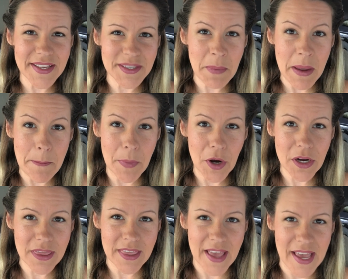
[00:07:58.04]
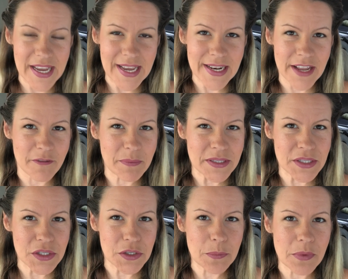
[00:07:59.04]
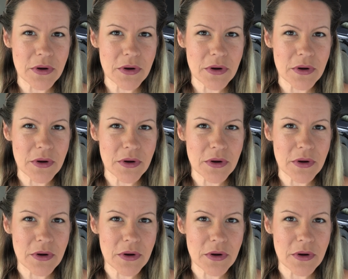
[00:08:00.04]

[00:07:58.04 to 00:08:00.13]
is my birthday, and I've been super